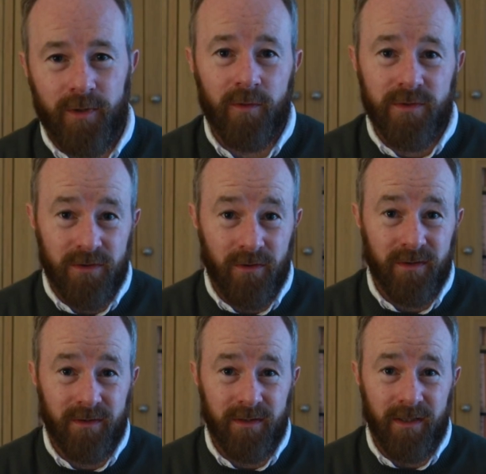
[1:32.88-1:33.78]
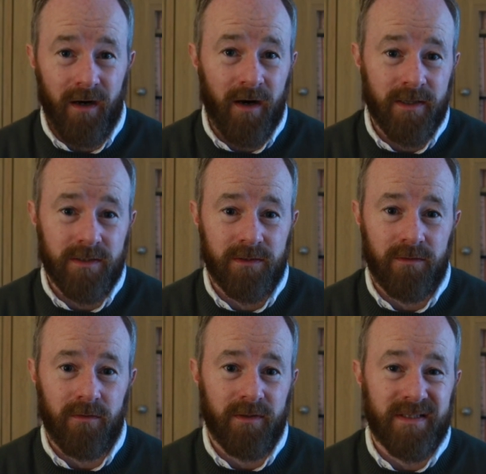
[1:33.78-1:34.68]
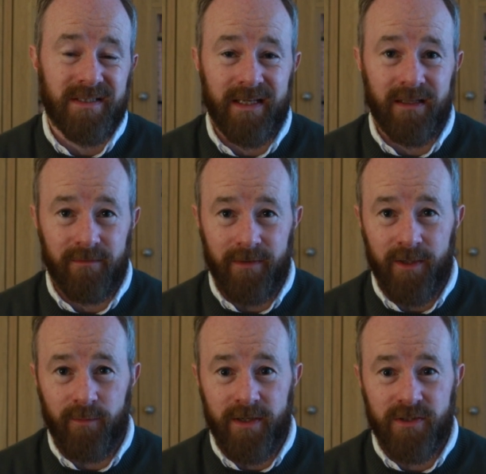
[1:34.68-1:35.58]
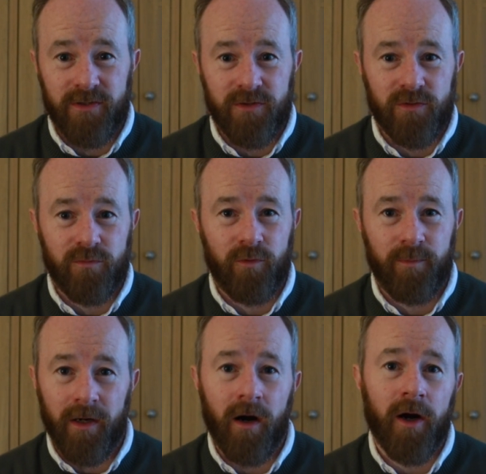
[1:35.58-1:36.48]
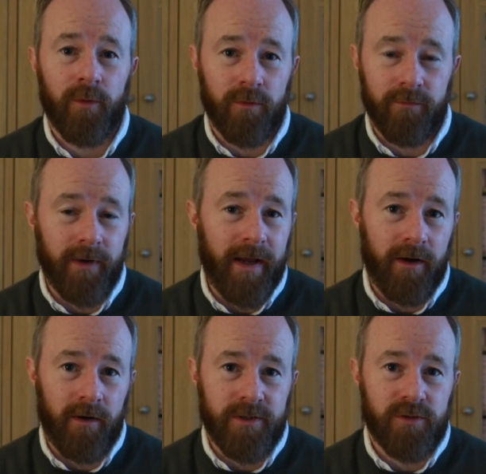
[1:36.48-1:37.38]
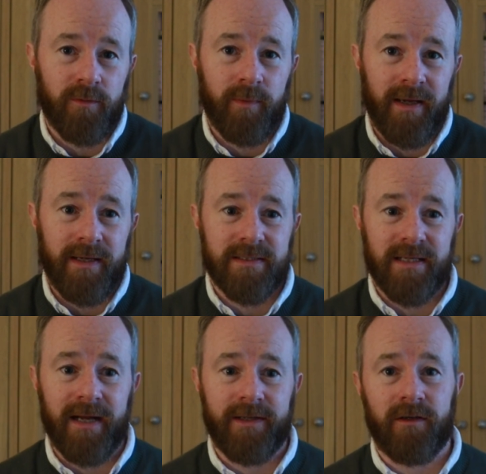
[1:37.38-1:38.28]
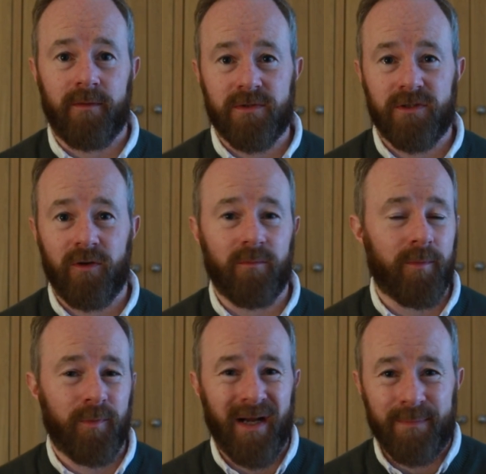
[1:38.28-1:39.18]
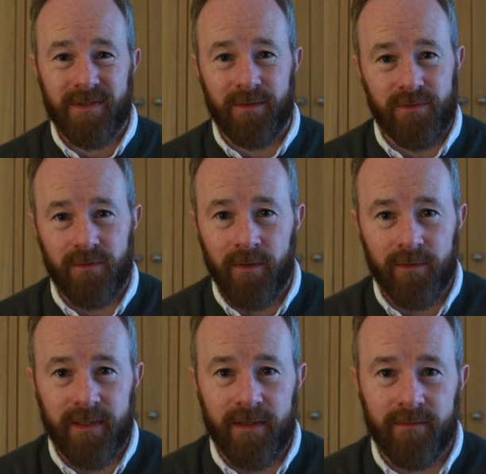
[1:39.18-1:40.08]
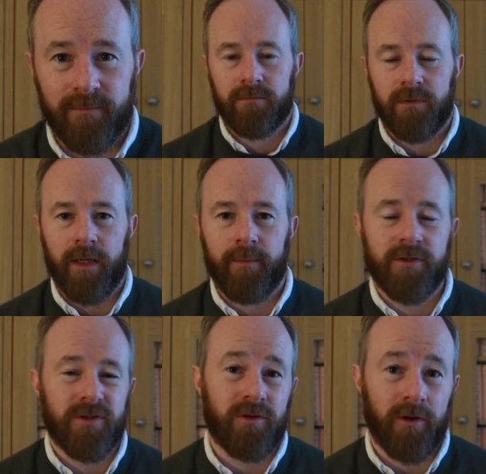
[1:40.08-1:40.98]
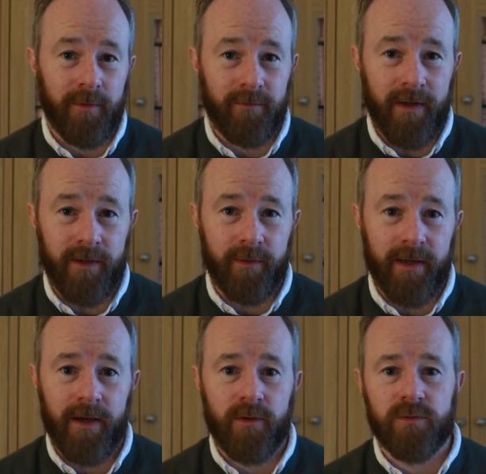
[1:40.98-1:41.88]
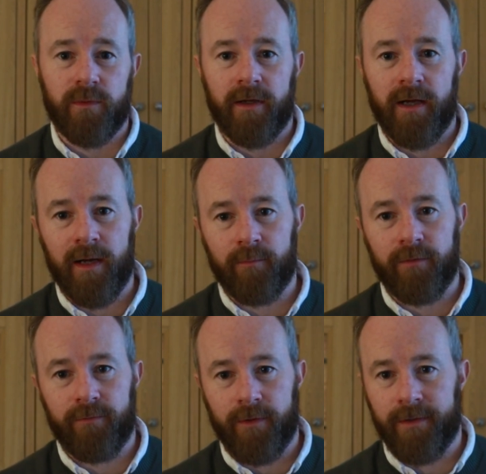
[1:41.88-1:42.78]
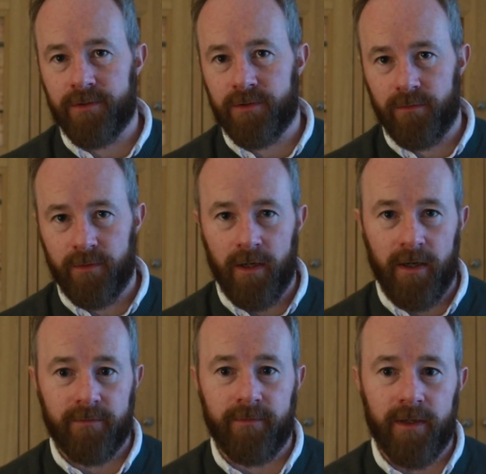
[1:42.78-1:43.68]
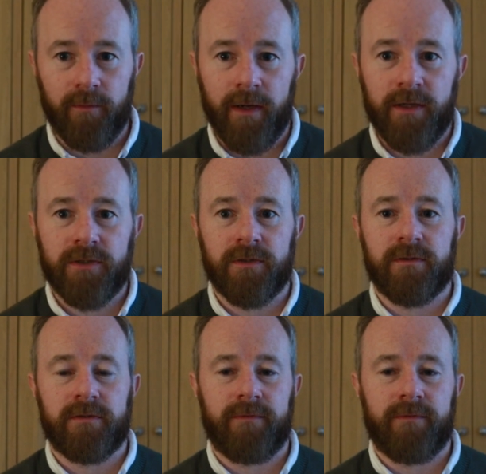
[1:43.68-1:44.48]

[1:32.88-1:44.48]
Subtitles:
But I always thought the art or the skill of valuations would be a hard one for AI to replace anytime soon, but perhaps I was wrong on that. And I'm not just talking about valuing a house when I am referring to the art of valuations.